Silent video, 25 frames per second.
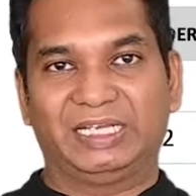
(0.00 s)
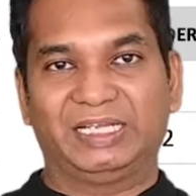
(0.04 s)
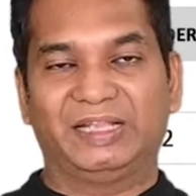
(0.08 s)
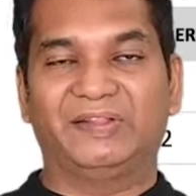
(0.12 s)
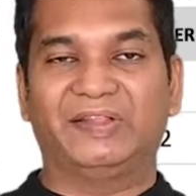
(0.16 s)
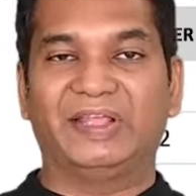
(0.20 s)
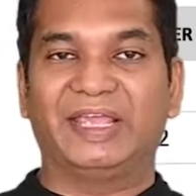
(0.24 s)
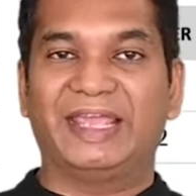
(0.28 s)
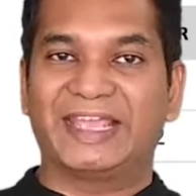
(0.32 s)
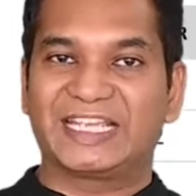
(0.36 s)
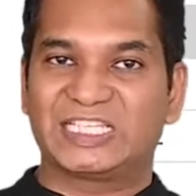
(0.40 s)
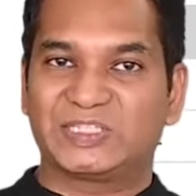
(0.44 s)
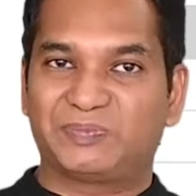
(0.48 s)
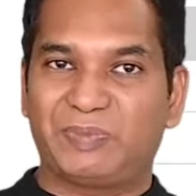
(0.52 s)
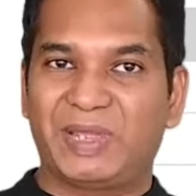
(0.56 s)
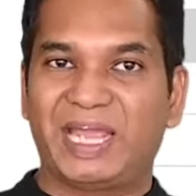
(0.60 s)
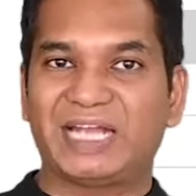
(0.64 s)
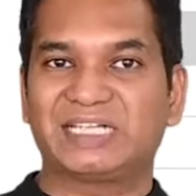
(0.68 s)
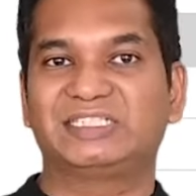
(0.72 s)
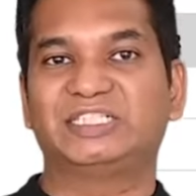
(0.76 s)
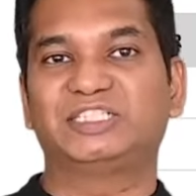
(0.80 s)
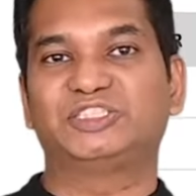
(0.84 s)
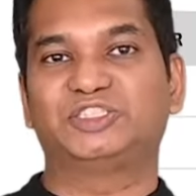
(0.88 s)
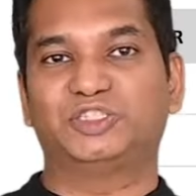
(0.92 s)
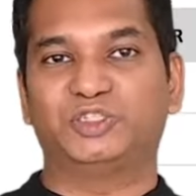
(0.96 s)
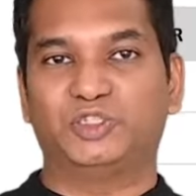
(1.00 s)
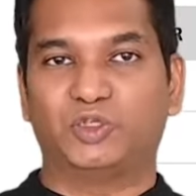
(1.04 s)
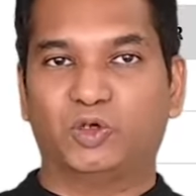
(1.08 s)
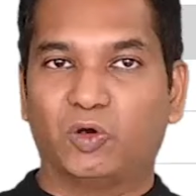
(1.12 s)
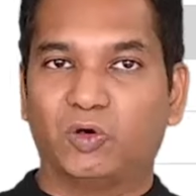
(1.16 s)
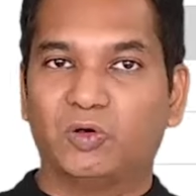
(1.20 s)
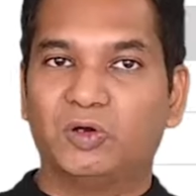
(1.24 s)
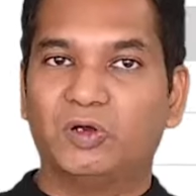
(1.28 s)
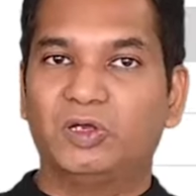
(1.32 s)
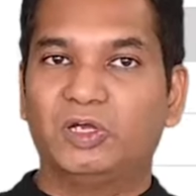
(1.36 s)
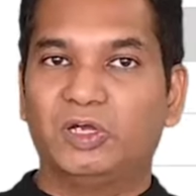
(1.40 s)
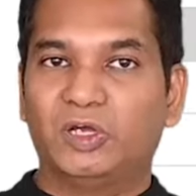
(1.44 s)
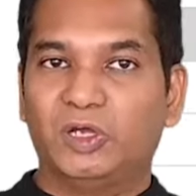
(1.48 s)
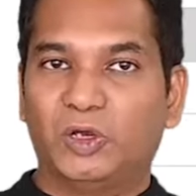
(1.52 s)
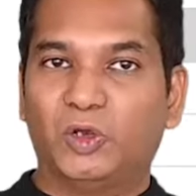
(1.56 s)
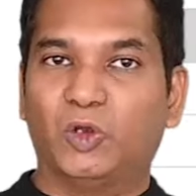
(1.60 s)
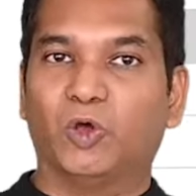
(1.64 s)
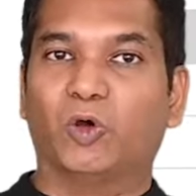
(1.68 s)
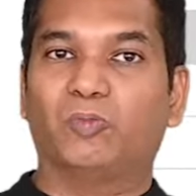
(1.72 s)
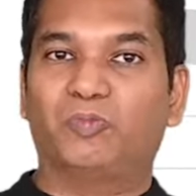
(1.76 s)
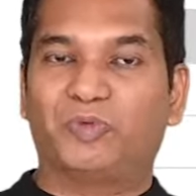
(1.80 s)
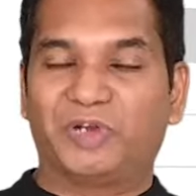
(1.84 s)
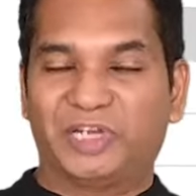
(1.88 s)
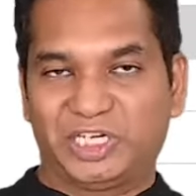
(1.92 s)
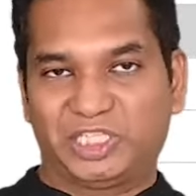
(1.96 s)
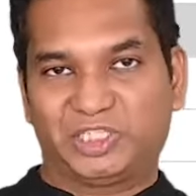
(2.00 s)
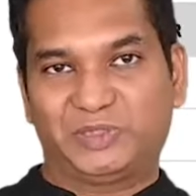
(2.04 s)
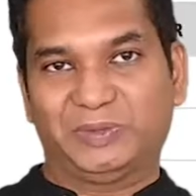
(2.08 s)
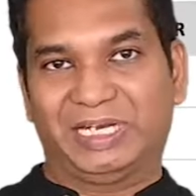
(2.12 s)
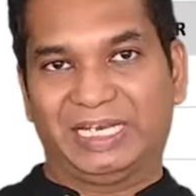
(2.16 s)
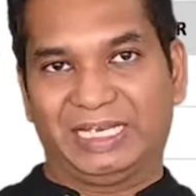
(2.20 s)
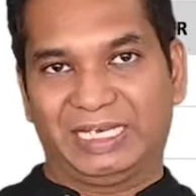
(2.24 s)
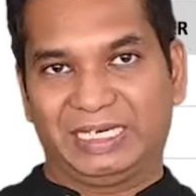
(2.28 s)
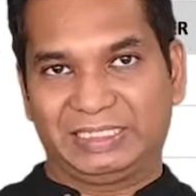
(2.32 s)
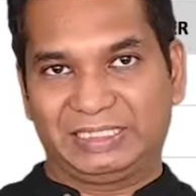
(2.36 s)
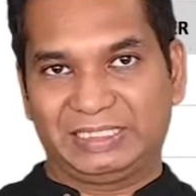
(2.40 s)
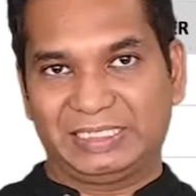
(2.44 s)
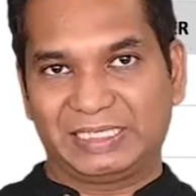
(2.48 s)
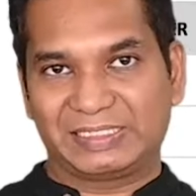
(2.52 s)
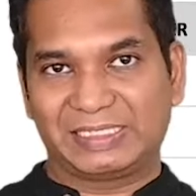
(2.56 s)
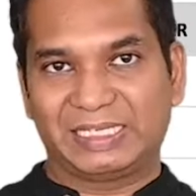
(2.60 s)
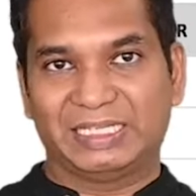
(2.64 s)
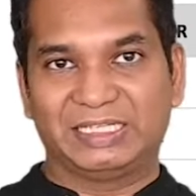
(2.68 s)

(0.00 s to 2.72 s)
and they expected to know predictive analytics.